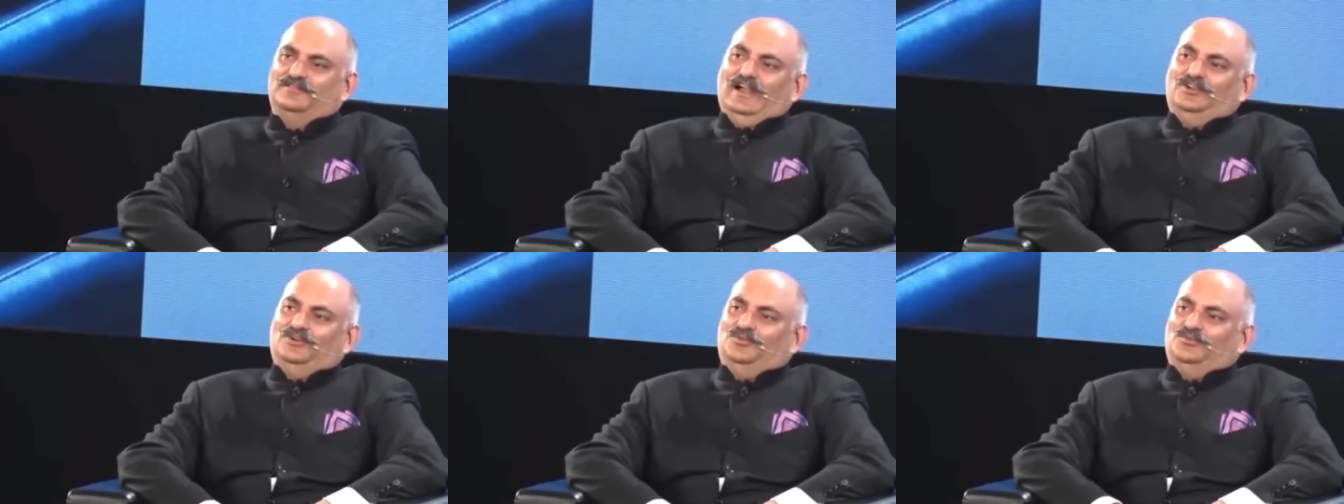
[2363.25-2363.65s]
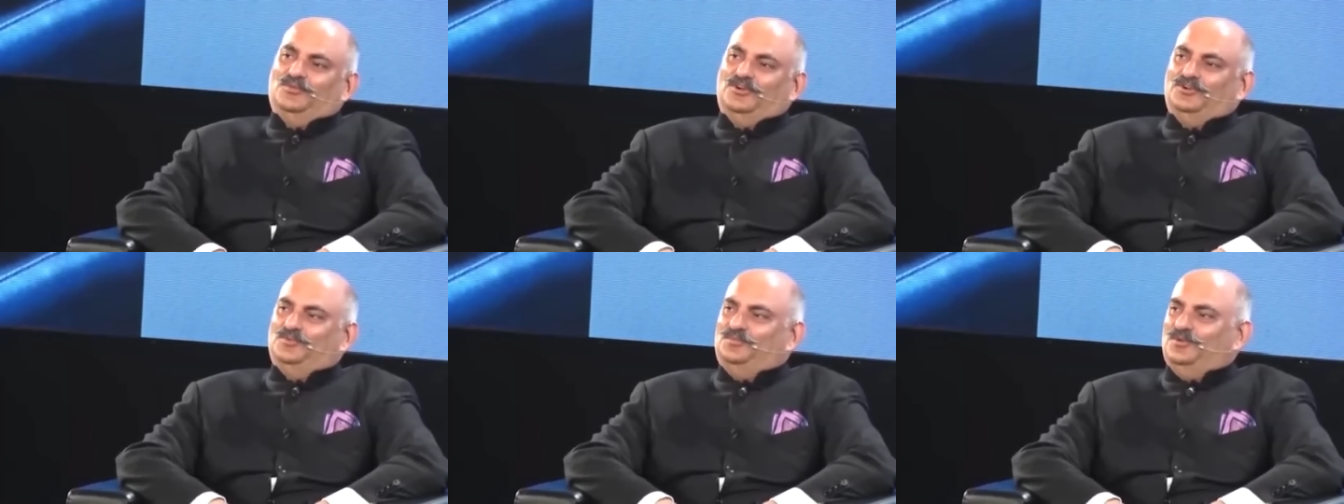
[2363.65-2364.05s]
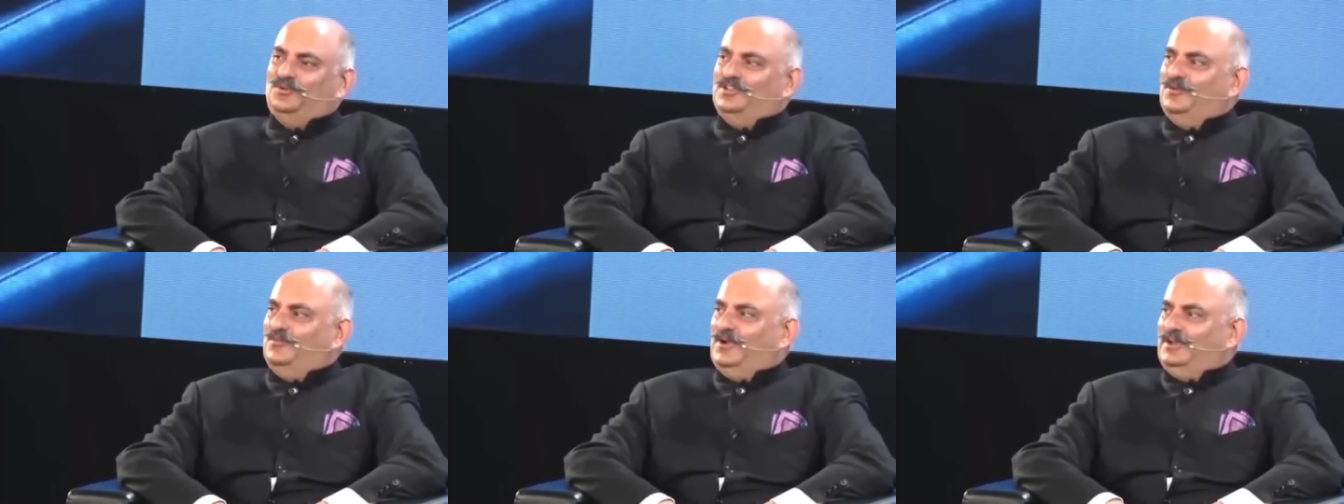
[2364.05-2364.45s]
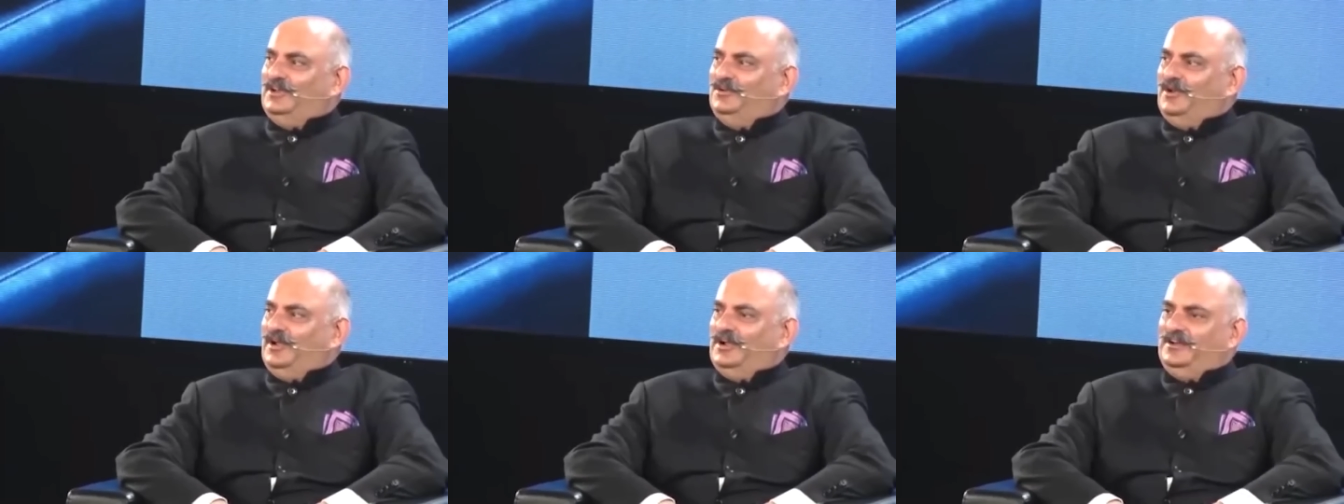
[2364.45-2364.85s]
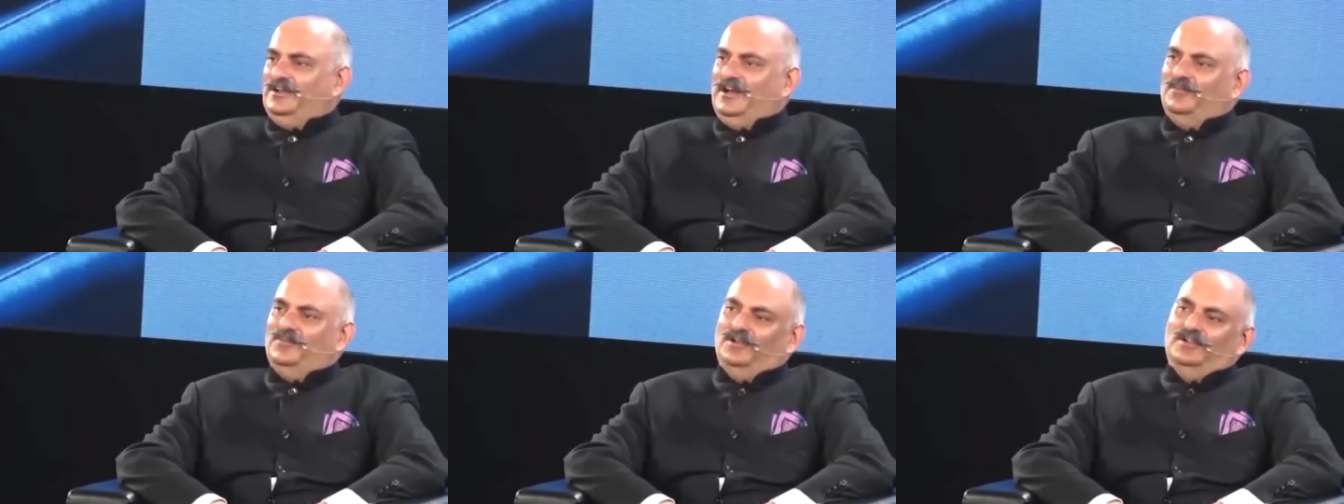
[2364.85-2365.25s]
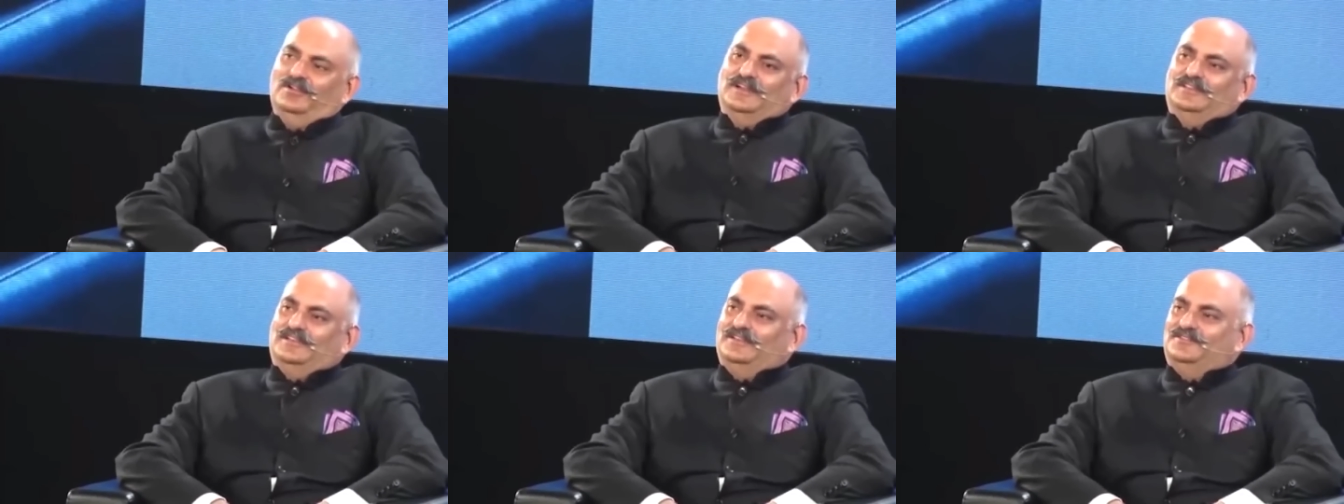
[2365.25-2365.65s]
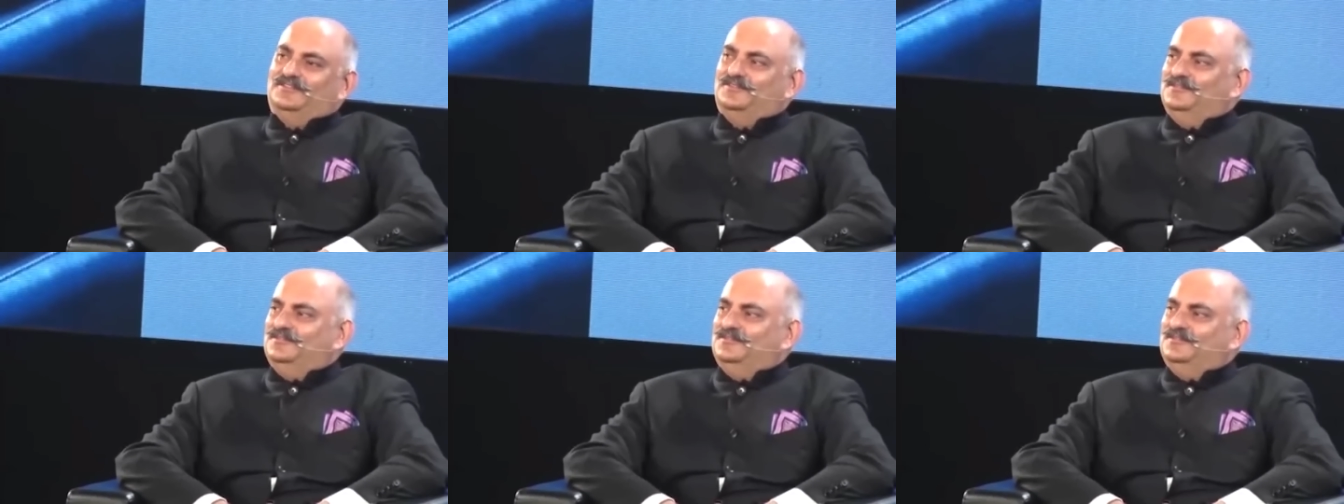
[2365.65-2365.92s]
I don't want to put the money to get a double. I think